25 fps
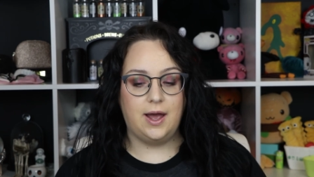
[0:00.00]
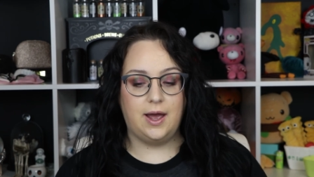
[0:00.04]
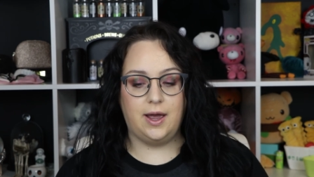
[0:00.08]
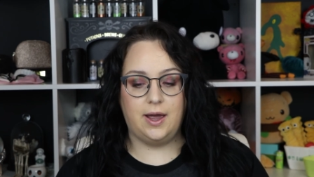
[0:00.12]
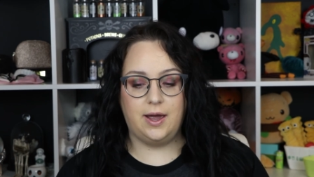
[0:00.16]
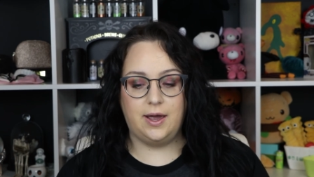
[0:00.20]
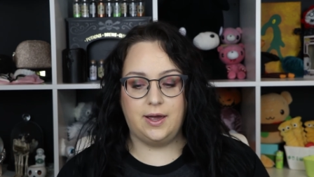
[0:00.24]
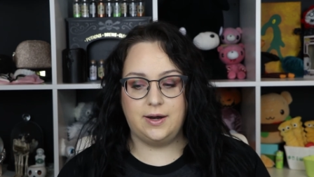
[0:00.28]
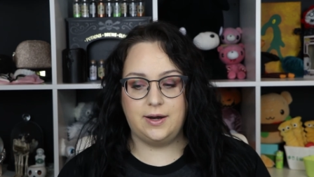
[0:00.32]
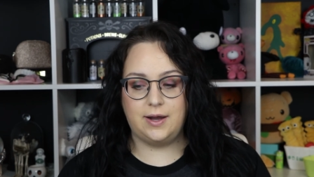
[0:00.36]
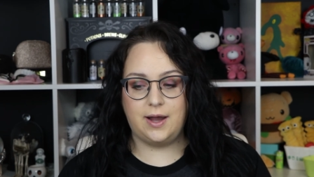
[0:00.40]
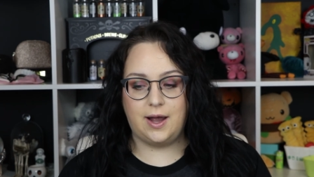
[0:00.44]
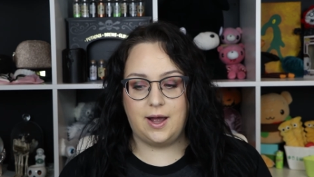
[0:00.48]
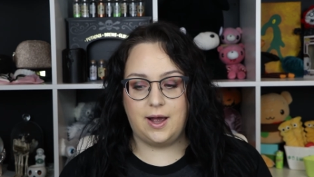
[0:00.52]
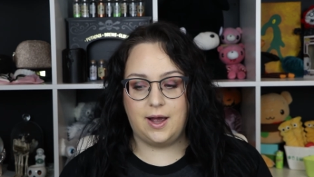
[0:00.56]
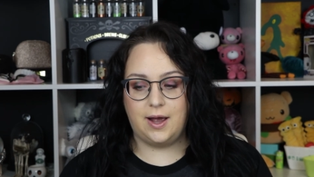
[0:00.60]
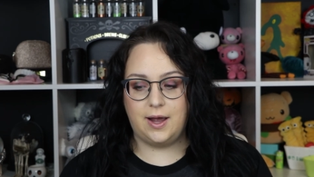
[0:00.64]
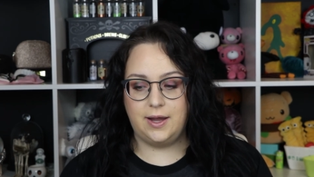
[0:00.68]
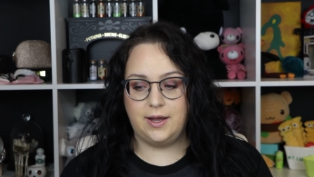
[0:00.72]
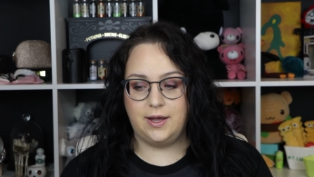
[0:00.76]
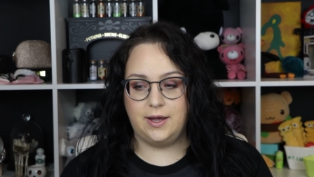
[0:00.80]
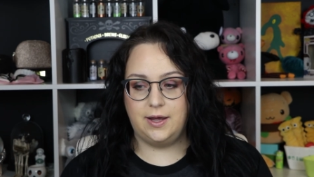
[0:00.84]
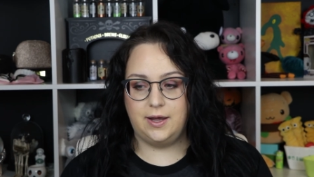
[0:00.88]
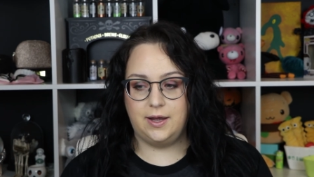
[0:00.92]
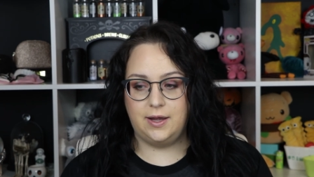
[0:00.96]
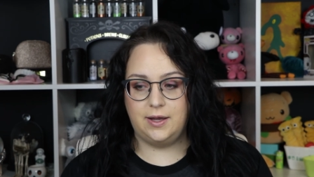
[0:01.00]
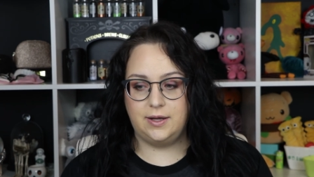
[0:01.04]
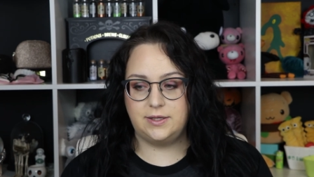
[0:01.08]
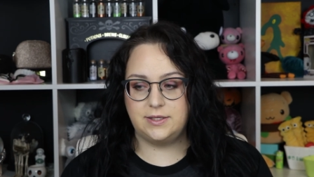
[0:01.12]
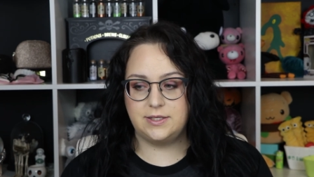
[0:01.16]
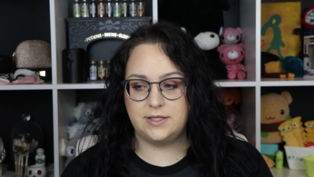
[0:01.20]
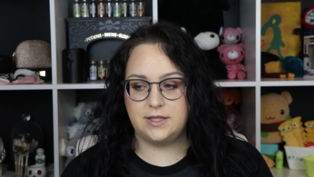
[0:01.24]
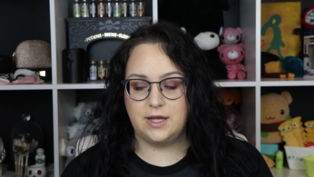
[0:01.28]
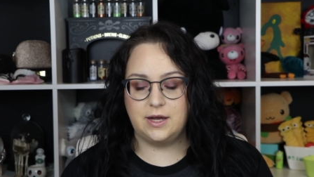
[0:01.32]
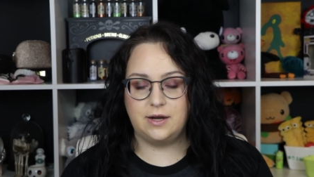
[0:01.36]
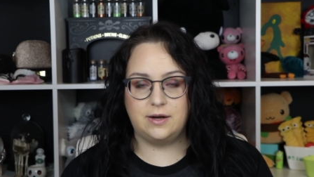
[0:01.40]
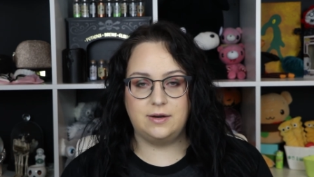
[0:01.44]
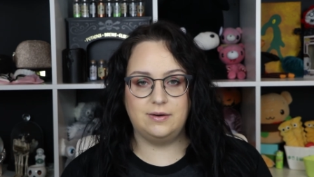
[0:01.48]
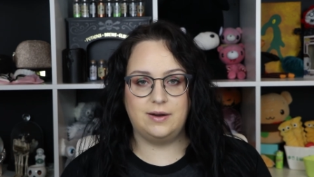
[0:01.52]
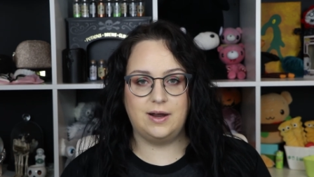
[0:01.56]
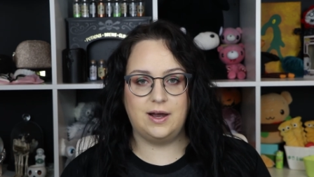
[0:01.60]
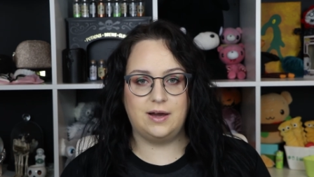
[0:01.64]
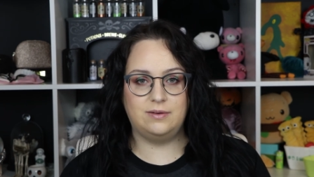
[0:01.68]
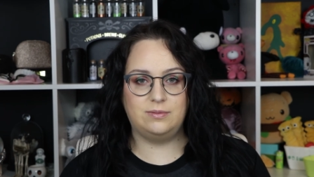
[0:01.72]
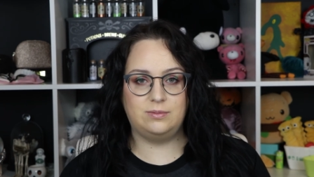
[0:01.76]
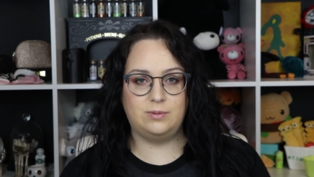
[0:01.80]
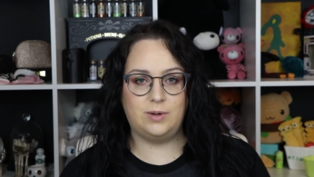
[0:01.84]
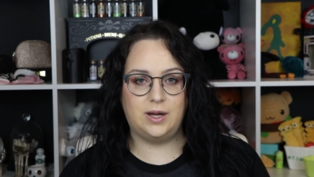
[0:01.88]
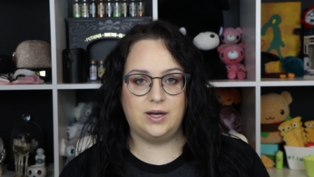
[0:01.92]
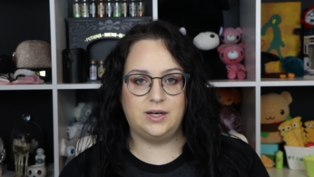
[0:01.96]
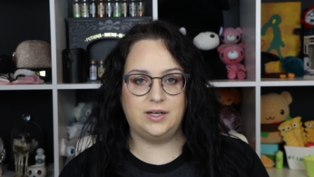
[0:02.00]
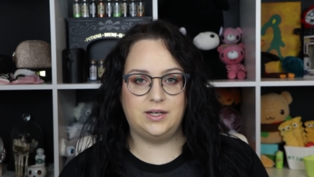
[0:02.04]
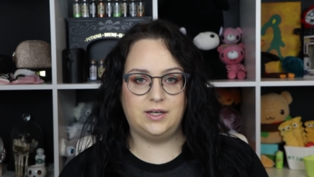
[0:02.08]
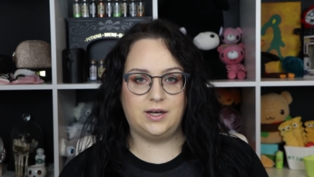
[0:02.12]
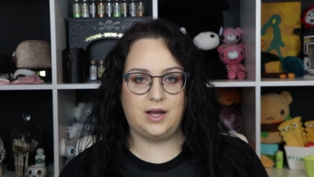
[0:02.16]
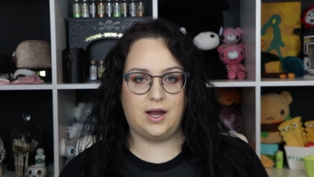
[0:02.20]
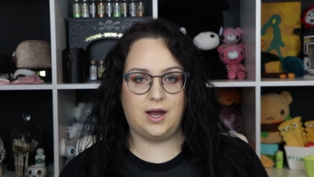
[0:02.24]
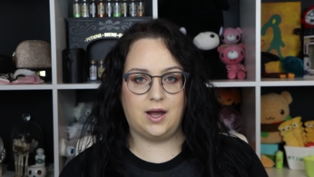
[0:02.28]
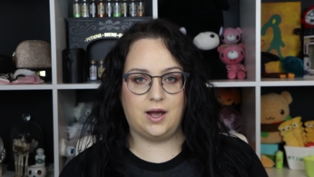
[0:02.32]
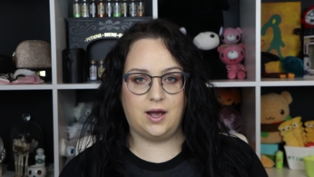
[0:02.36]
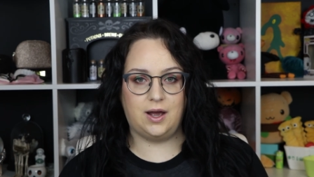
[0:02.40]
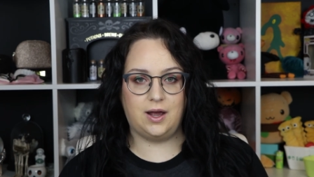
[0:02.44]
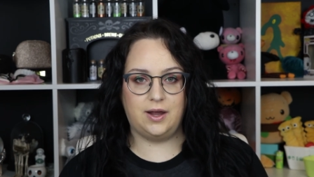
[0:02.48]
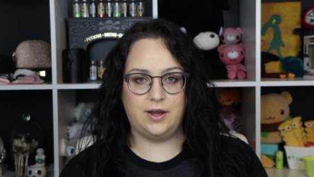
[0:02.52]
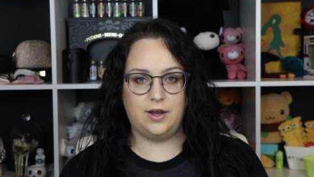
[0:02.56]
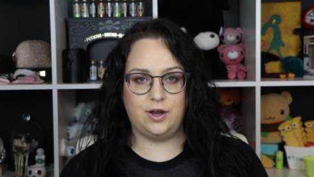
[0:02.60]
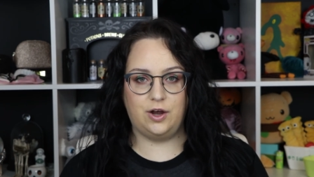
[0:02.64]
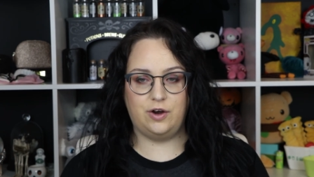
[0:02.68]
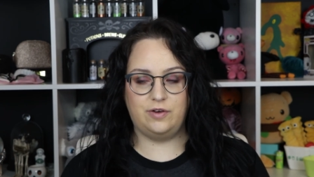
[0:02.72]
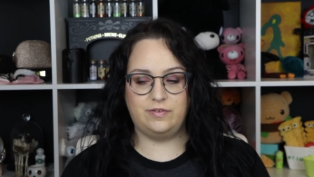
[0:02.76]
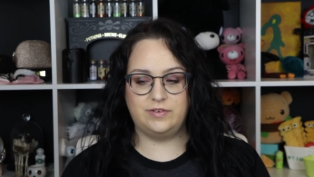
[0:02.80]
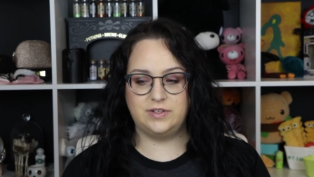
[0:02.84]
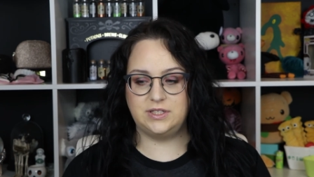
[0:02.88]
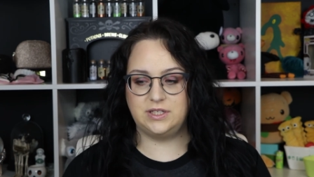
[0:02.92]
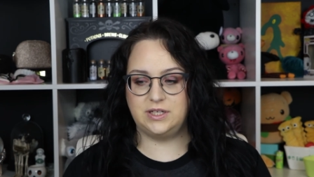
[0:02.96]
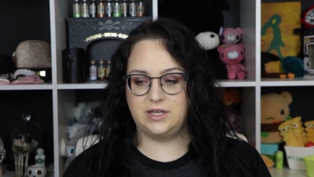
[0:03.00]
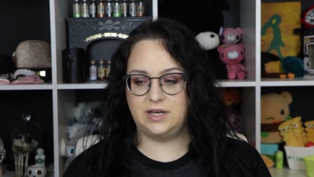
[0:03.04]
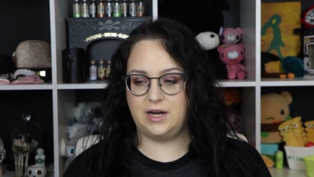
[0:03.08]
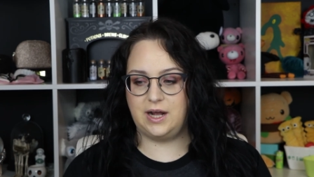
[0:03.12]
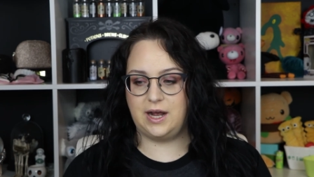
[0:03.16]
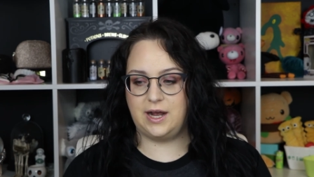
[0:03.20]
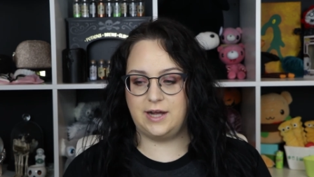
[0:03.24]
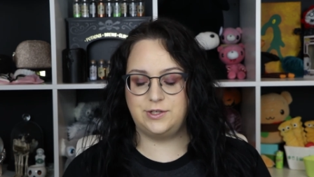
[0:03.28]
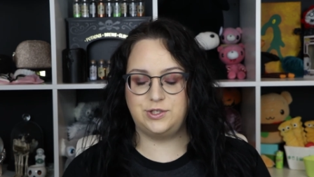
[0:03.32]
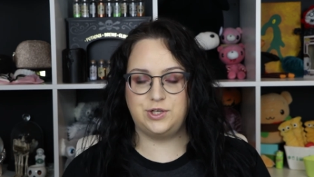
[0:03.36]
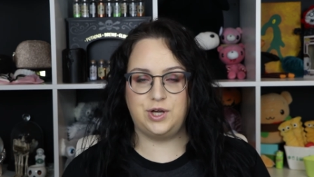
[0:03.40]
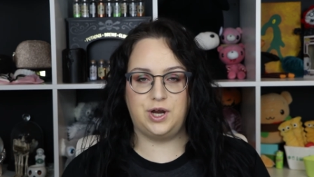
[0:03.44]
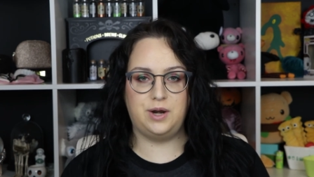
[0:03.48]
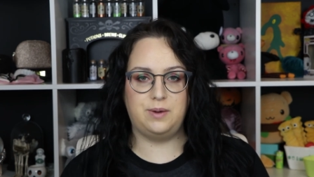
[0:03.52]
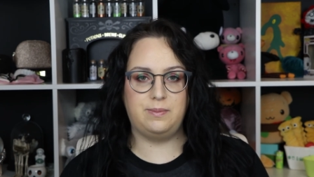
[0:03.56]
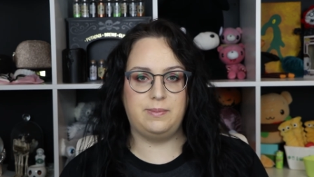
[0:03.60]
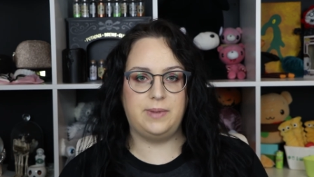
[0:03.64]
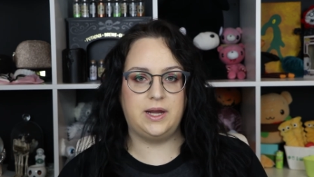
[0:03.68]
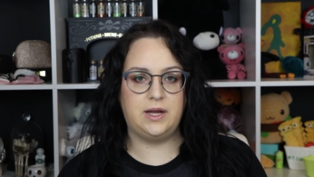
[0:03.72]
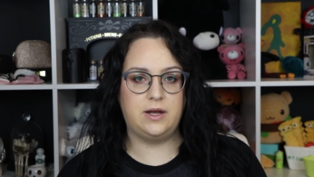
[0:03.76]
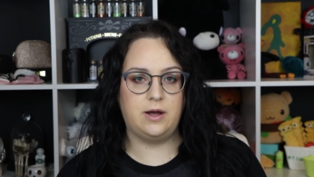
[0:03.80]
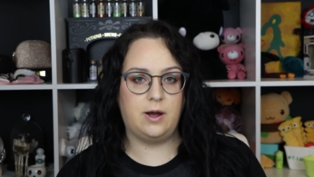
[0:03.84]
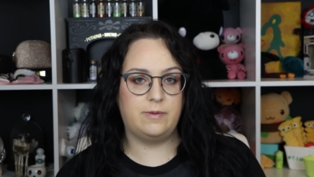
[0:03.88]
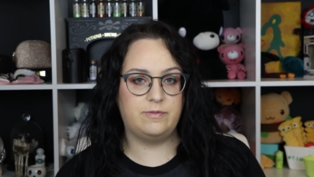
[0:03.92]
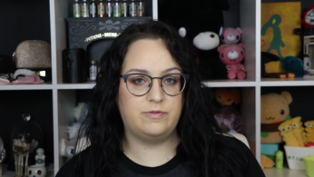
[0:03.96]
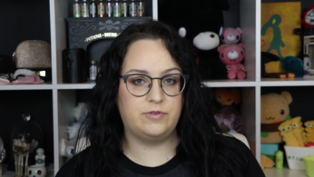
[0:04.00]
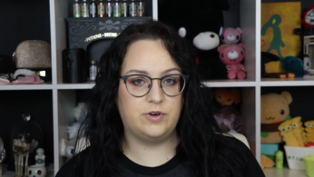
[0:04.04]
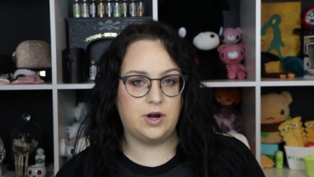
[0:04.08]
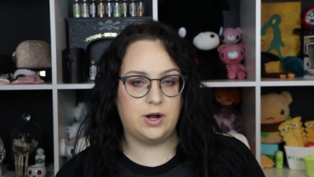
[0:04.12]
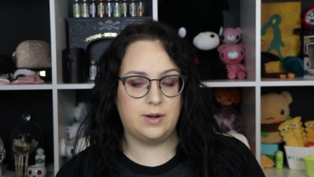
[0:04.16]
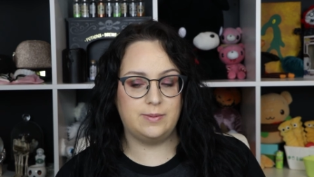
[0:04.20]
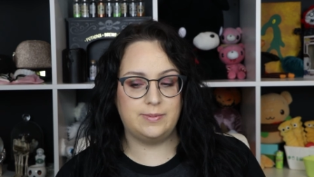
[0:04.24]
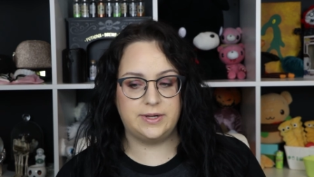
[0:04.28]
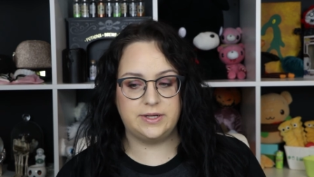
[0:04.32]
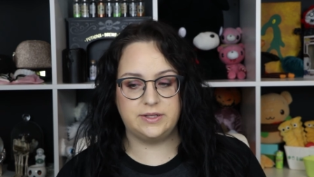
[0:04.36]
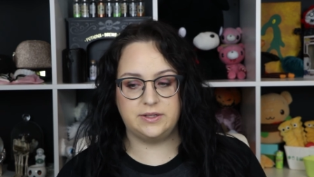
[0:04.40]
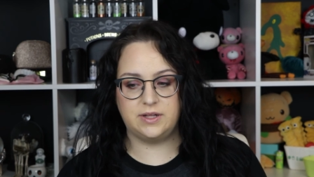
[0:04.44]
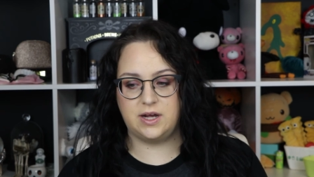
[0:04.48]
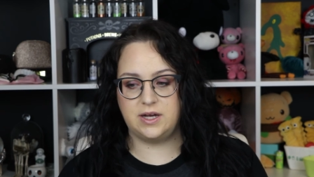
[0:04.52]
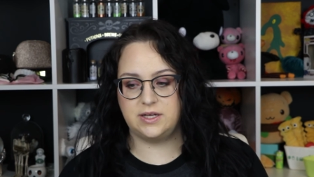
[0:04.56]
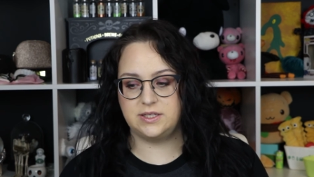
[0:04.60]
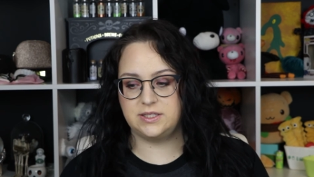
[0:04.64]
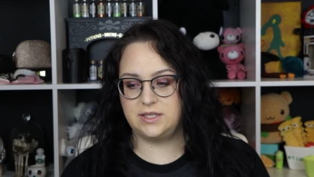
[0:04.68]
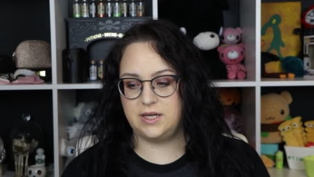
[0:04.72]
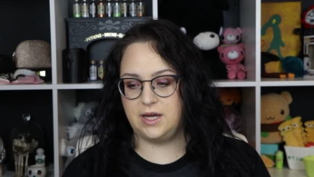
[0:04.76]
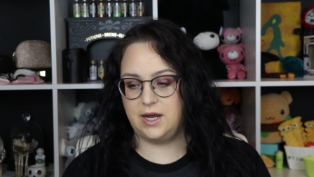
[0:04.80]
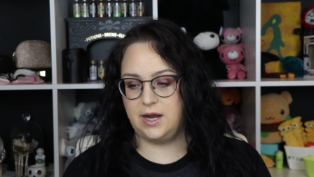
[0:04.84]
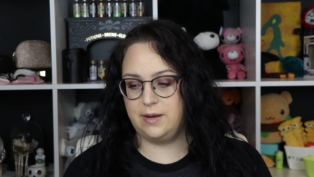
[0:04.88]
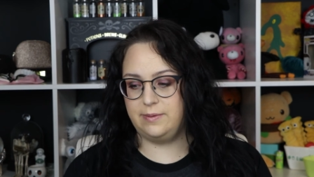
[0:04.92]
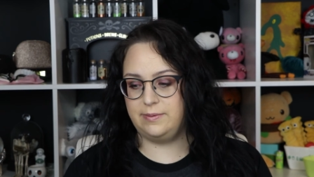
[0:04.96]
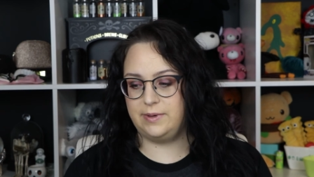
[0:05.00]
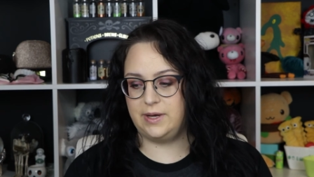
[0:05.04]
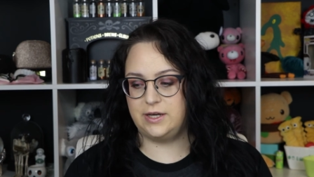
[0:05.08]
And I hit the ground running. I overdid it. I tried to make up for all my lost time.